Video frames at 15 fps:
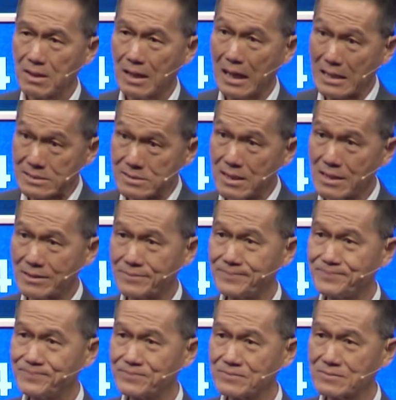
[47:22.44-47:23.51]
Last night,
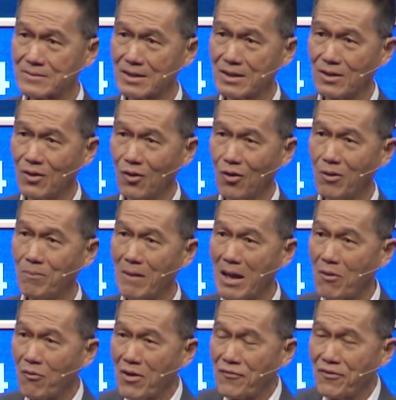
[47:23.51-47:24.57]
on
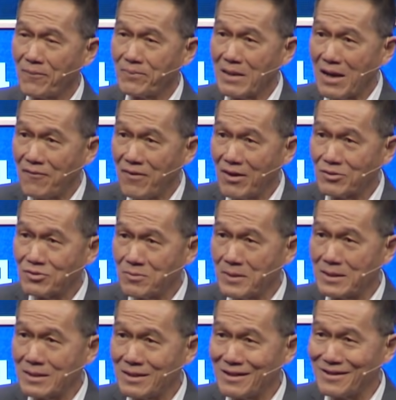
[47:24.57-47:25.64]
my way from Davao to
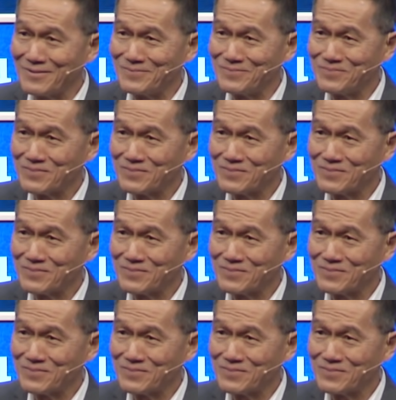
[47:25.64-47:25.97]
Manila,